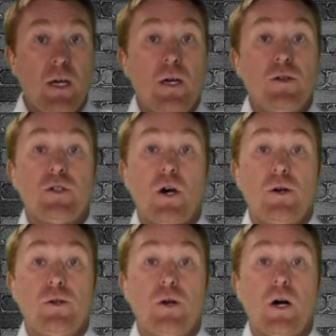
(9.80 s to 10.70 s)

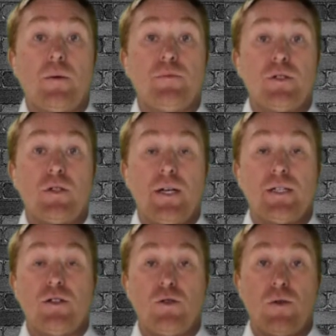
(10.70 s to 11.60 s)
So I'm
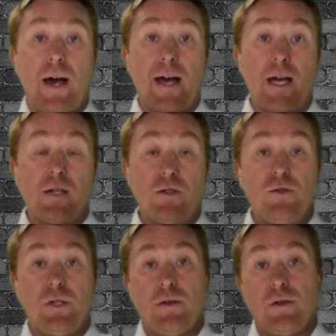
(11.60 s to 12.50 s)
deciding to do a new
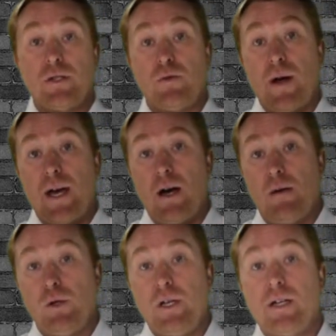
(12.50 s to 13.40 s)
series where
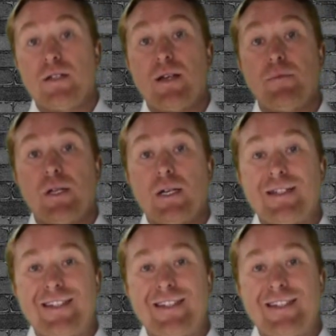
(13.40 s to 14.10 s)
I'm looking at some of the